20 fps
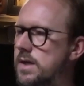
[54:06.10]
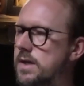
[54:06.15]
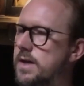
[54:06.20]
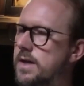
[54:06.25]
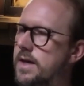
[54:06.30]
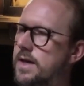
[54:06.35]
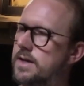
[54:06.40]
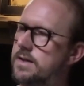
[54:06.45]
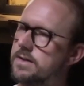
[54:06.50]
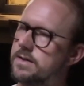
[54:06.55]

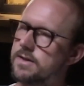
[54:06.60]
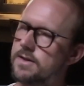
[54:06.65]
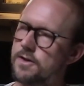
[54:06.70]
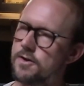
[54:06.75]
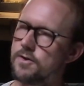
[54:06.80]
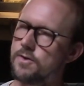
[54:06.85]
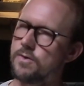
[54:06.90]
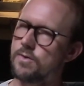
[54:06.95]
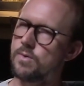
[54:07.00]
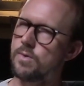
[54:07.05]
And
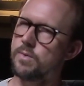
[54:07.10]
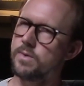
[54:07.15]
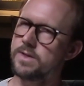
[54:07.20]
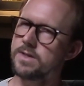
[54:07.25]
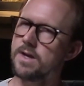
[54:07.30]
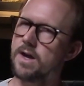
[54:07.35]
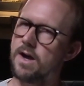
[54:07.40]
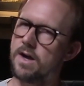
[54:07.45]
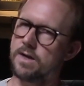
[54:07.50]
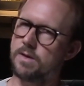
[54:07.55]
so when we
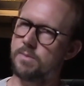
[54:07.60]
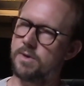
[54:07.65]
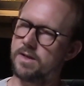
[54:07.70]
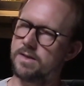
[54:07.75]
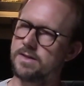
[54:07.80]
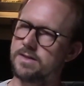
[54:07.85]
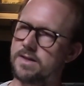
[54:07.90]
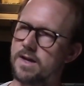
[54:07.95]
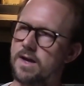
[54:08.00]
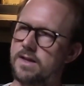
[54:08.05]
talk about
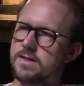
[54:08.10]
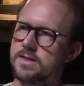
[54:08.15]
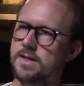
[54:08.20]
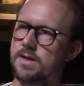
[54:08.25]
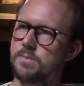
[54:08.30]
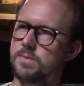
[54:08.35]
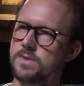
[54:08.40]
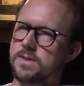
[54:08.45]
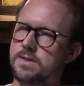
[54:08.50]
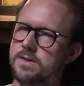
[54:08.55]
these
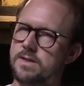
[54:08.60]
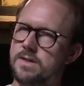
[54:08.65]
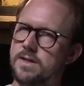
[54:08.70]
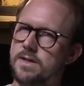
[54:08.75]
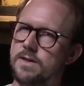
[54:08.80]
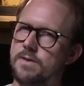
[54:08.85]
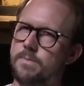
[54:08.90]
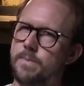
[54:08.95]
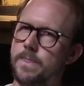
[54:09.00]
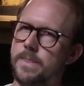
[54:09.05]
concepts,
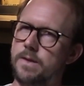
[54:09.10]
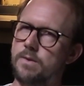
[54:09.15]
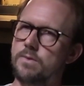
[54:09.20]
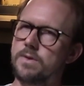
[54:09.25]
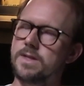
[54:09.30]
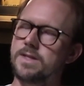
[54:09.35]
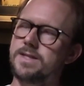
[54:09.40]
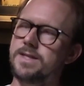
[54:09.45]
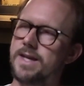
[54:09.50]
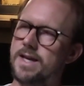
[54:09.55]
you
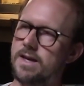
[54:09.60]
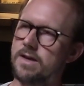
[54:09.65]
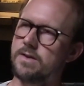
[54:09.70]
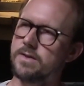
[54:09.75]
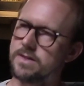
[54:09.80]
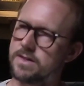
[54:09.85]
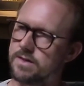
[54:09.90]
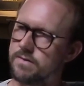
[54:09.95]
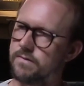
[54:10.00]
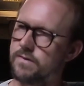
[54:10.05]
can tell
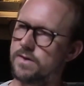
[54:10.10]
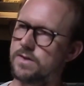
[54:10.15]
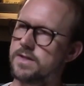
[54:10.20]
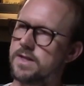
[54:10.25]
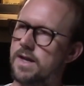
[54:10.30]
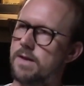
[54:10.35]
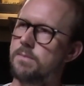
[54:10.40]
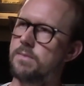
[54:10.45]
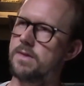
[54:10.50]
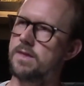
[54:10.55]
it's the first
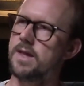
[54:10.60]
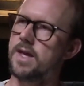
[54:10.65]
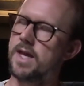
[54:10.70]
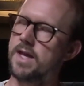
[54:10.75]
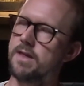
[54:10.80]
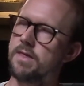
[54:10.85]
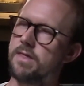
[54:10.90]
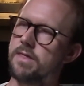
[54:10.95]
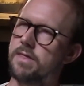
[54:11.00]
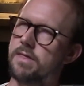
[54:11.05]
time they
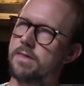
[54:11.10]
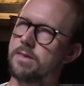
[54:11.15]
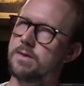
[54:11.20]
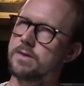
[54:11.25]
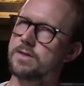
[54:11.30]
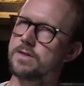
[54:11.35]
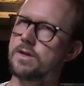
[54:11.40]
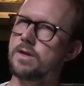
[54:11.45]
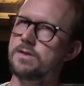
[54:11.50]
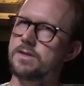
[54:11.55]

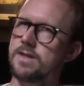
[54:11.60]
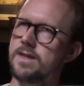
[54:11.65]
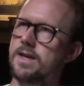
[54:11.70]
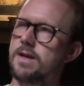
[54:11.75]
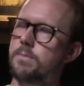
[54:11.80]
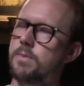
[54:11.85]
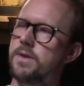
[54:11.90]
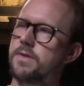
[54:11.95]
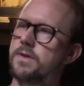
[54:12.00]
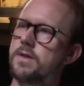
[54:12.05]
start to think
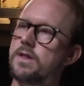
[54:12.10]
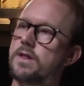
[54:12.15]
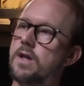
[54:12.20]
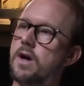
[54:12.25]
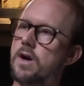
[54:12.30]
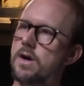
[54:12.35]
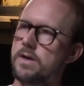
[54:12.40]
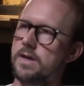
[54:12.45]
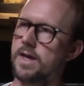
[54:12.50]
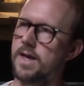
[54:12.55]
about the
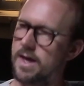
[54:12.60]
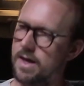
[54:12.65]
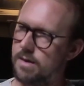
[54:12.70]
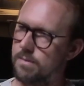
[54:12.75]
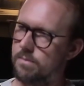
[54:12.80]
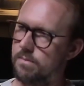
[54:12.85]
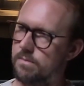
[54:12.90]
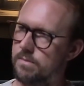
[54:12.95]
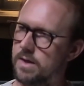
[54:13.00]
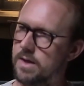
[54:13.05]
long
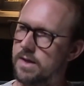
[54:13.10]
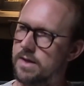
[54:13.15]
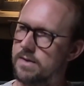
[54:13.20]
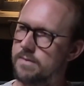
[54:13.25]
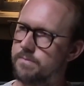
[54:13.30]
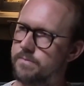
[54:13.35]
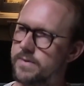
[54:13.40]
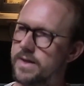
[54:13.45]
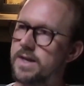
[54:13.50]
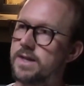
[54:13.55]
game
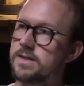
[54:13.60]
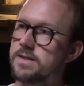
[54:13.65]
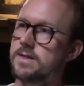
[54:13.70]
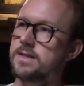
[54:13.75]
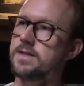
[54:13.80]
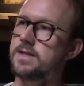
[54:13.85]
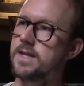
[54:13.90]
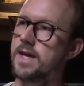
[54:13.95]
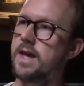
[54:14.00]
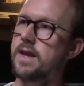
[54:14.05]

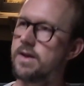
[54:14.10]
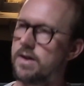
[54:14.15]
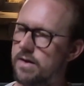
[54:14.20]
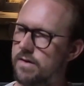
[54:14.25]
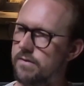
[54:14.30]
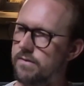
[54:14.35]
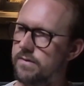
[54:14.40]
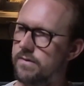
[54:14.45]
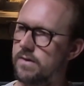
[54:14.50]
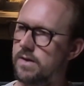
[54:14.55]
instead
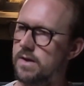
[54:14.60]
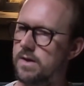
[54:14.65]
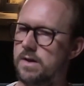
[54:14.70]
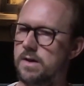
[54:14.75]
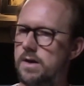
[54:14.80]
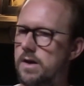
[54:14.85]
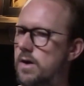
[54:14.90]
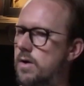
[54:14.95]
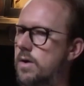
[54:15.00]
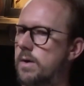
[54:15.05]
of,
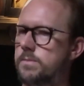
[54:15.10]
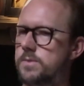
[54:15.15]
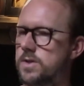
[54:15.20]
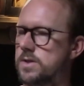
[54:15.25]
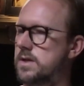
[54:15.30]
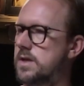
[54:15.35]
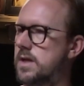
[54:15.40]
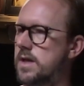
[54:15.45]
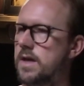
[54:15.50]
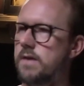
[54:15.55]
oh, I'm just
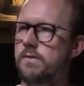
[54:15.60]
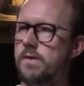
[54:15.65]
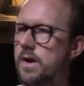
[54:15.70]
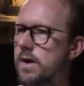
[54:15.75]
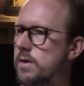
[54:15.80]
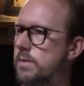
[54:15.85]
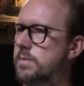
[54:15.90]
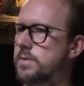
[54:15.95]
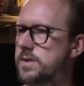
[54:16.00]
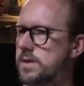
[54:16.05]
going to give
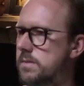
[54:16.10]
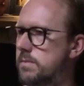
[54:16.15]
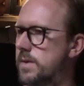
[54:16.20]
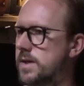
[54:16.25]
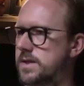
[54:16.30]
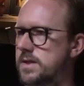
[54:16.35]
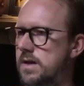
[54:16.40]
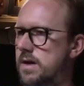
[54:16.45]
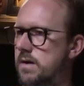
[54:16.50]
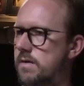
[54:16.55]
100% of
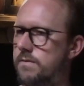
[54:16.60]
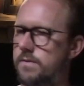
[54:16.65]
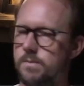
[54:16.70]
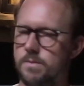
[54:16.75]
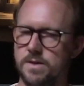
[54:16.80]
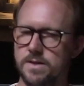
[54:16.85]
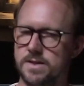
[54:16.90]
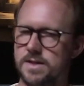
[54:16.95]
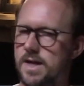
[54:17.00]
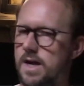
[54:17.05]
myself. I'm going
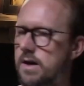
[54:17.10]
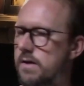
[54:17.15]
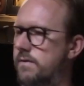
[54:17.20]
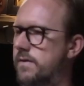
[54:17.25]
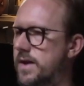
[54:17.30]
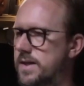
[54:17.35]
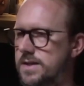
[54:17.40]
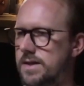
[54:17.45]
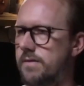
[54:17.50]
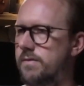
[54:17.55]
to
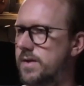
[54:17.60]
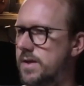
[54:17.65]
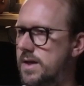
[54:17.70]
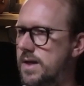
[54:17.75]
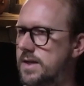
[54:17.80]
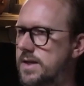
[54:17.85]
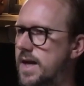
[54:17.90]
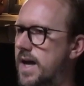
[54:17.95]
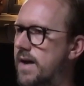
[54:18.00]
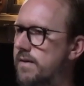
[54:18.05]
sacrifice
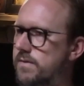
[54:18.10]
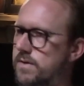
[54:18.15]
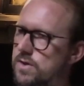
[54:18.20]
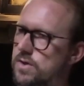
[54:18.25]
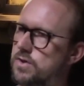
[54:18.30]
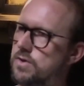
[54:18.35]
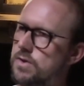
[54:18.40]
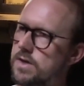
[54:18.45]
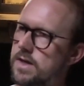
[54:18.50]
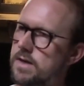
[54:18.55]
everything to have this
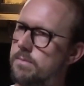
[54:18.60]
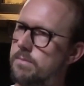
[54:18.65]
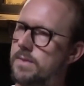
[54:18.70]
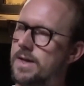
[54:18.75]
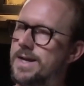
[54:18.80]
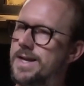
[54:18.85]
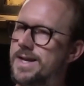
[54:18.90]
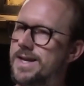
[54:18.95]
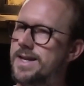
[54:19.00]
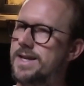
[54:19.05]
dream.
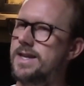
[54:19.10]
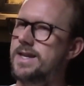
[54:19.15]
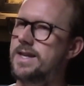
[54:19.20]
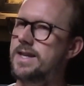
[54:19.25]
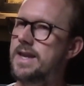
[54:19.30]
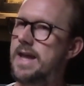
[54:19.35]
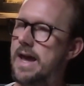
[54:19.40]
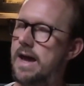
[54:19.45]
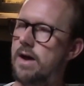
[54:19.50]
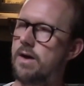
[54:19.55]

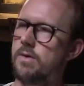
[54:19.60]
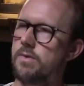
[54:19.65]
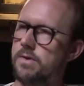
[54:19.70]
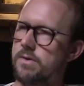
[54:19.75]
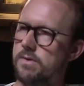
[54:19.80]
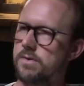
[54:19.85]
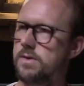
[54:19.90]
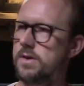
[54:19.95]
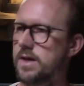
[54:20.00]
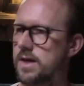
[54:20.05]
Now they're
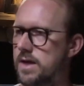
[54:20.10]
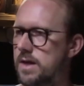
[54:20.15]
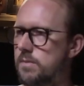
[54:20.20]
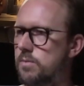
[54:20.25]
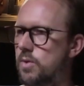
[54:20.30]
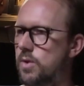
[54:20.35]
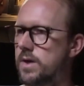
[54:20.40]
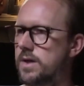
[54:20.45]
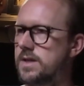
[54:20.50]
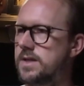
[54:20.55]
thinking
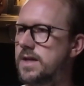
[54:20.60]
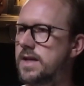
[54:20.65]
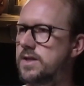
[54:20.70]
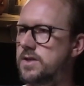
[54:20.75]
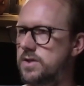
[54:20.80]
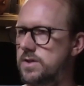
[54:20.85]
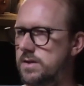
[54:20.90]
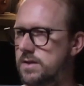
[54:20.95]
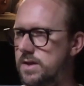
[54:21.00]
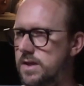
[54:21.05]
more
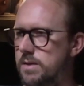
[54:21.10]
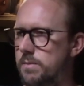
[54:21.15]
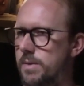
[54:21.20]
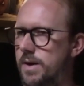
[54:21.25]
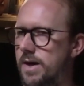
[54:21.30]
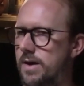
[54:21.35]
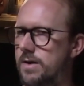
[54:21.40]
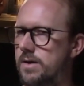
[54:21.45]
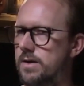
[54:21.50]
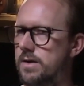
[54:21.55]
intentionally
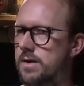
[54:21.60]
about,